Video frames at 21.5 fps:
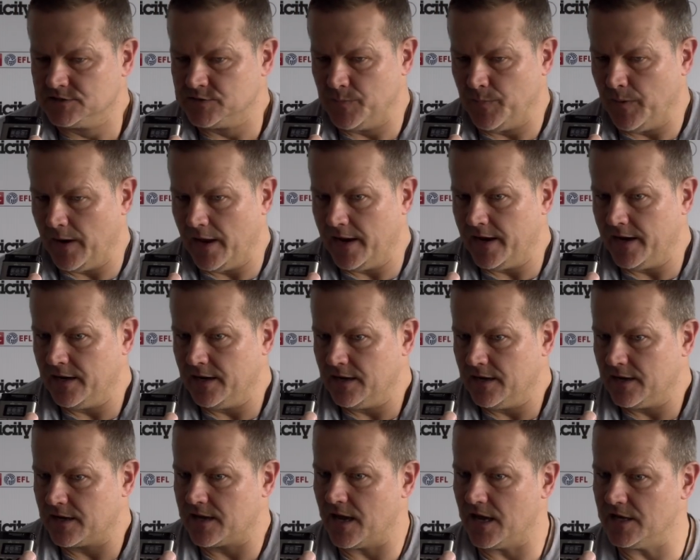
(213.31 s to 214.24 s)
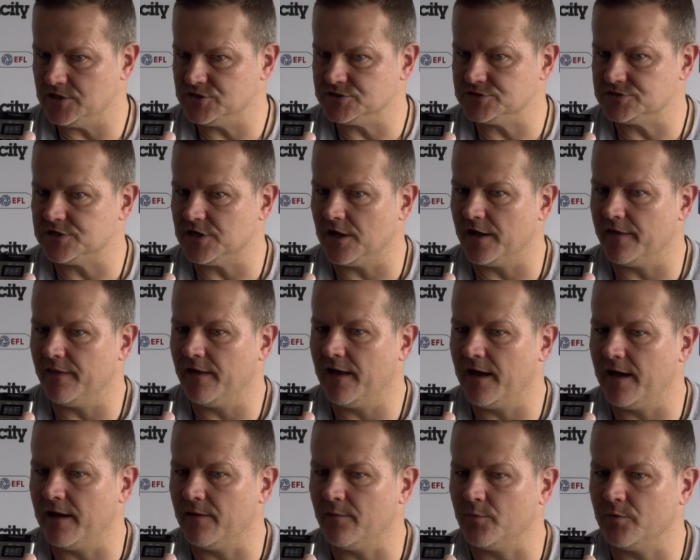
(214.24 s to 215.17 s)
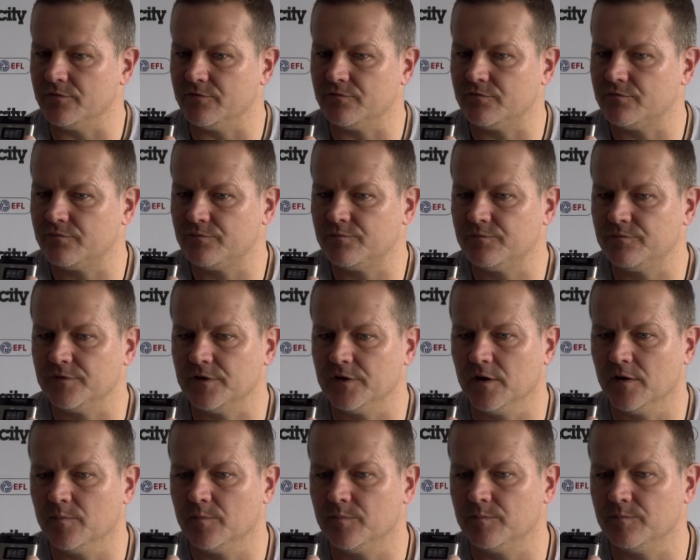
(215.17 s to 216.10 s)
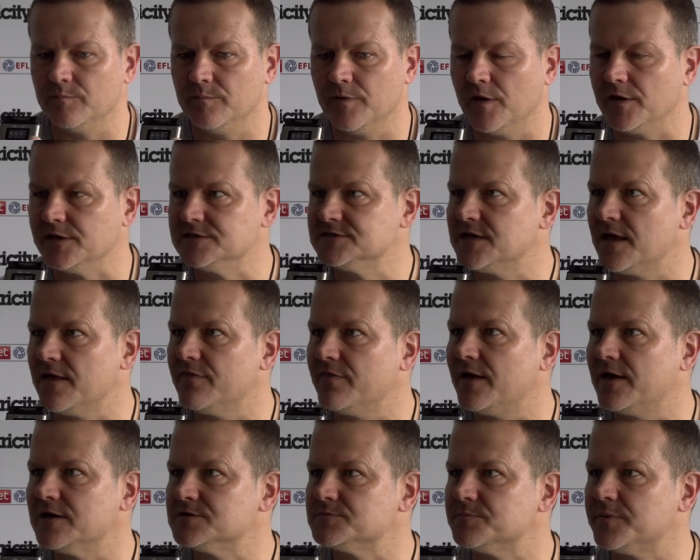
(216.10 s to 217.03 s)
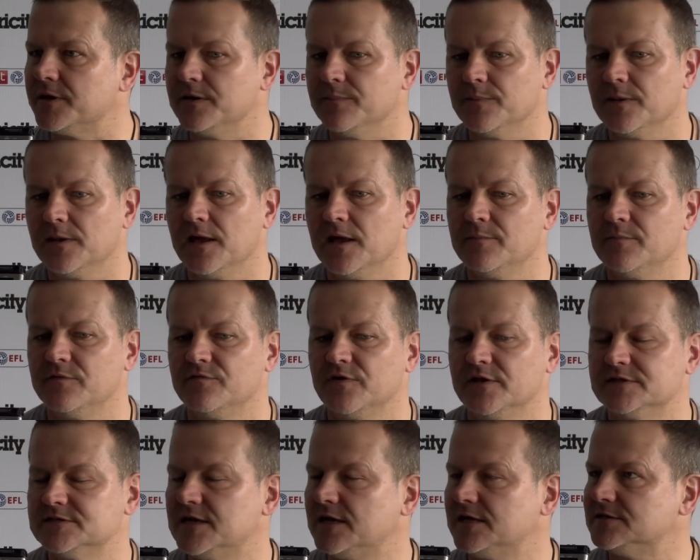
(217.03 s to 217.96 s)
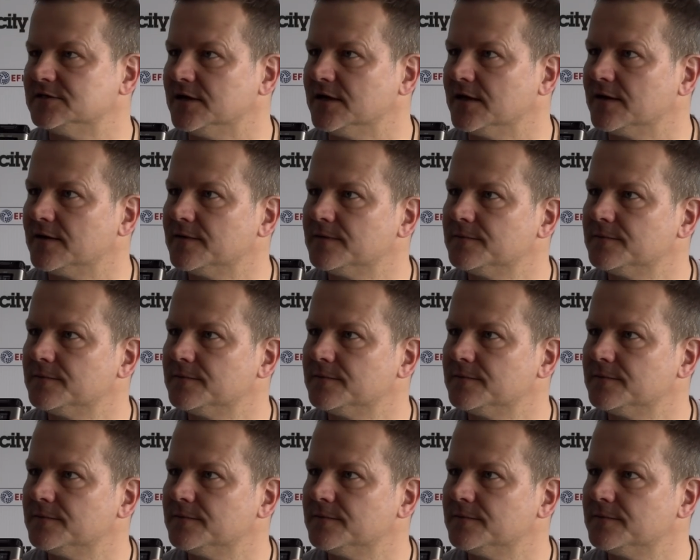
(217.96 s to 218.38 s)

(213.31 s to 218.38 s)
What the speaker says: play in occasions like that with, you know, 9,000-10,000 people. That'd be fantastic.